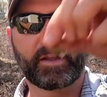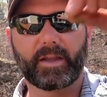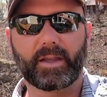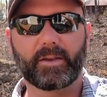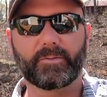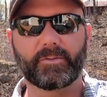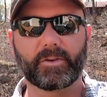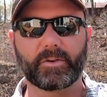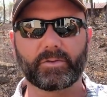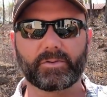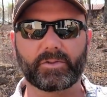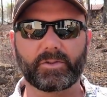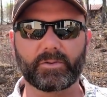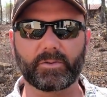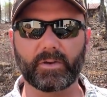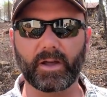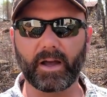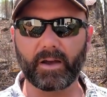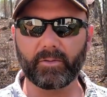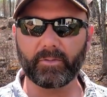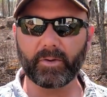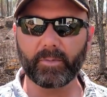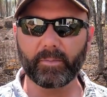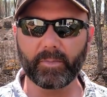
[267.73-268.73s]
If you do
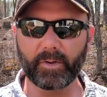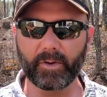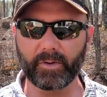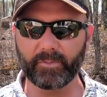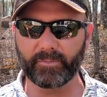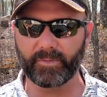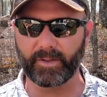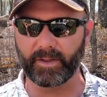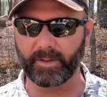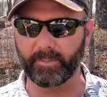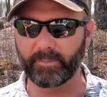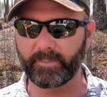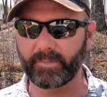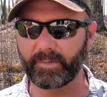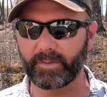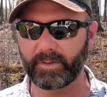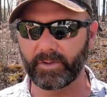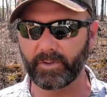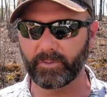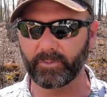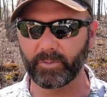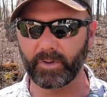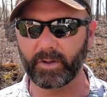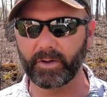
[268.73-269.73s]
not remove them,
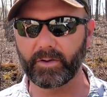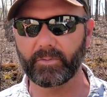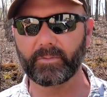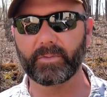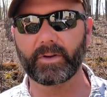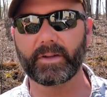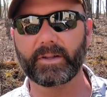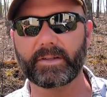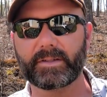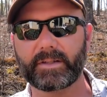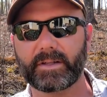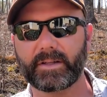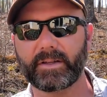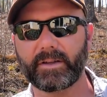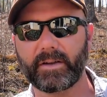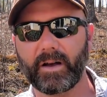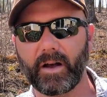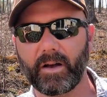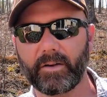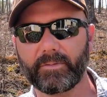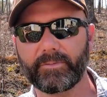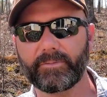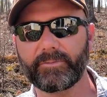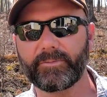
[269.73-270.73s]
you run a risk
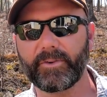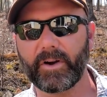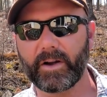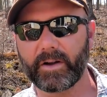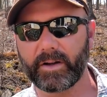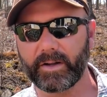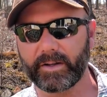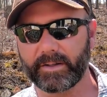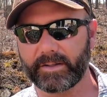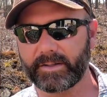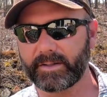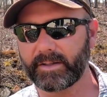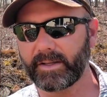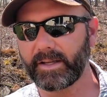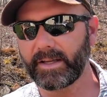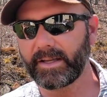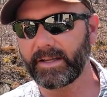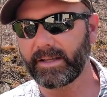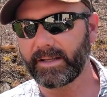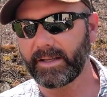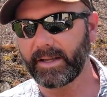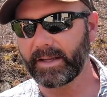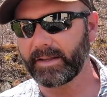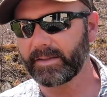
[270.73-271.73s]
of fungus
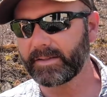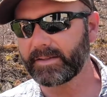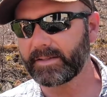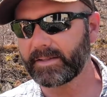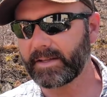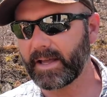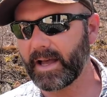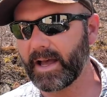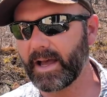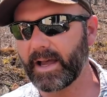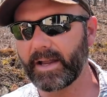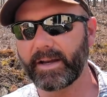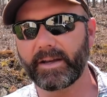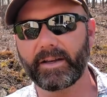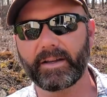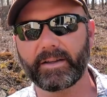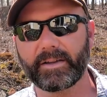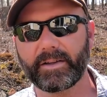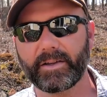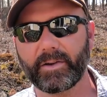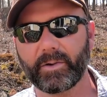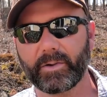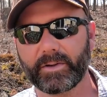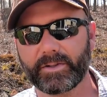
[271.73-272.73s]
inside
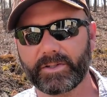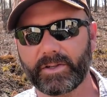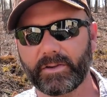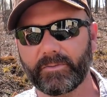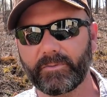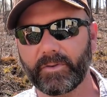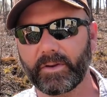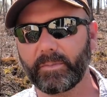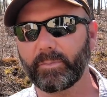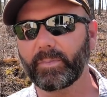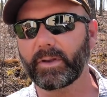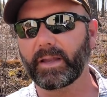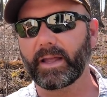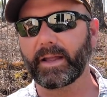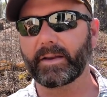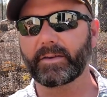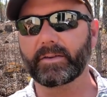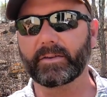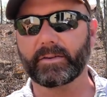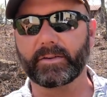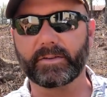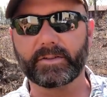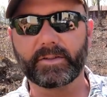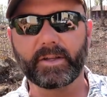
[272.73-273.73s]
your Jiffy
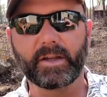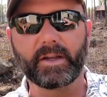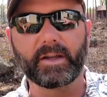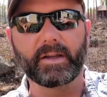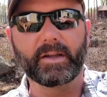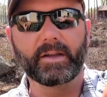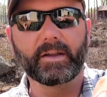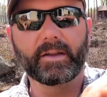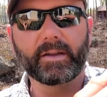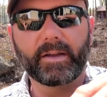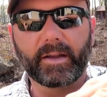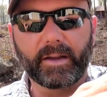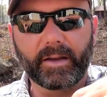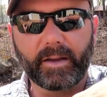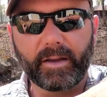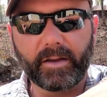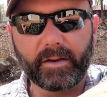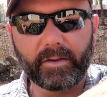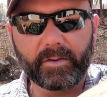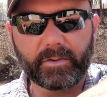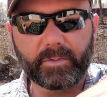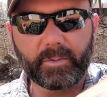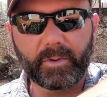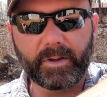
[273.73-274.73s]
planters. And
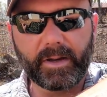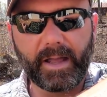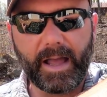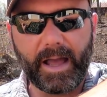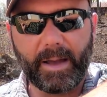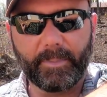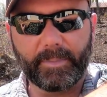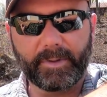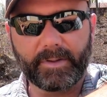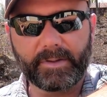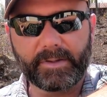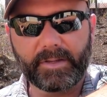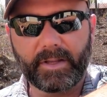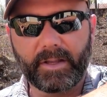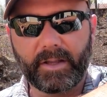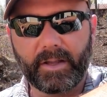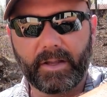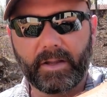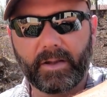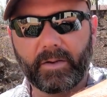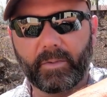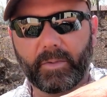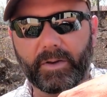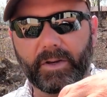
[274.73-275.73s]
here's what happens
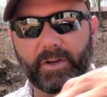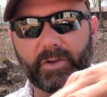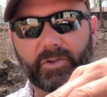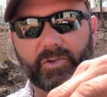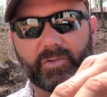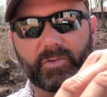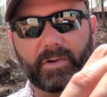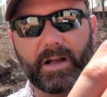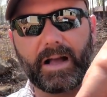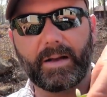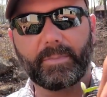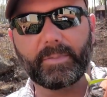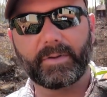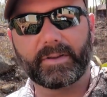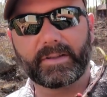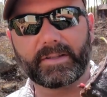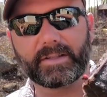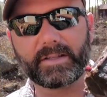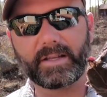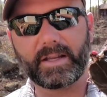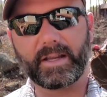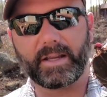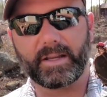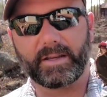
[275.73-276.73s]
when you drop a
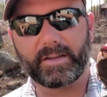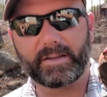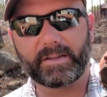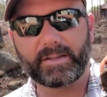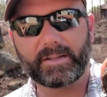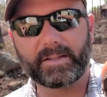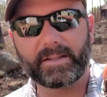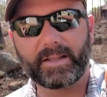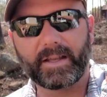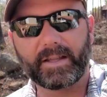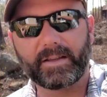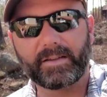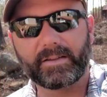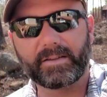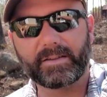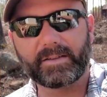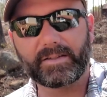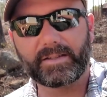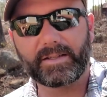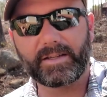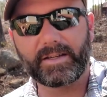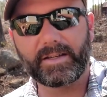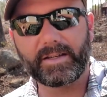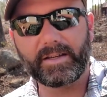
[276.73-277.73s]
seed. You see that little
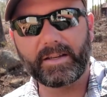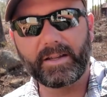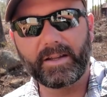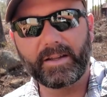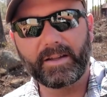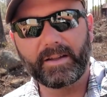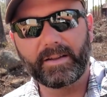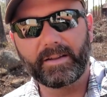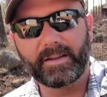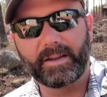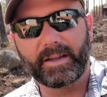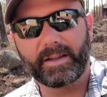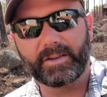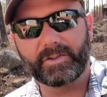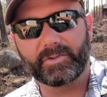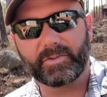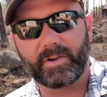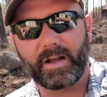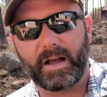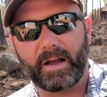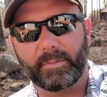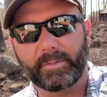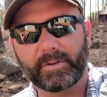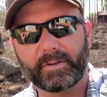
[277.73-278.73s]
seed? It
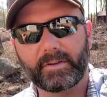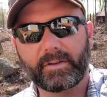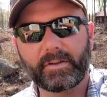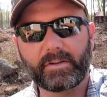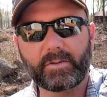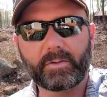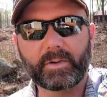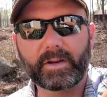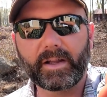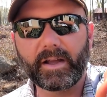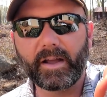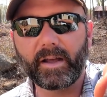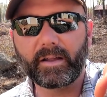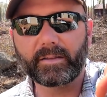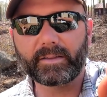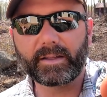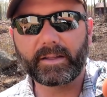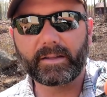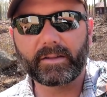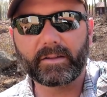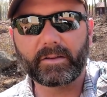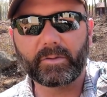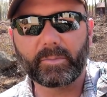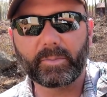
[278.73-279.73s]
dropped. Look what a
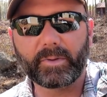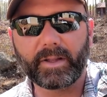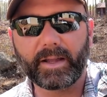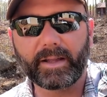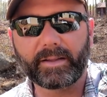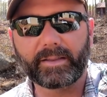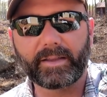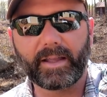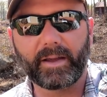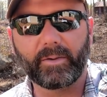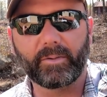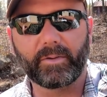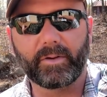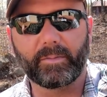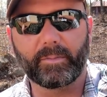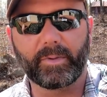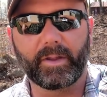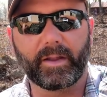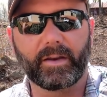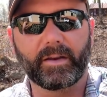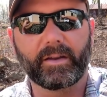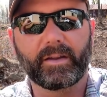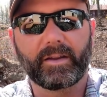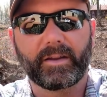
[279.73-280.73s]
healthy little plant that would have
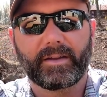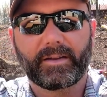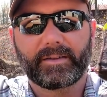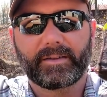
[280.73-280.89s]
been.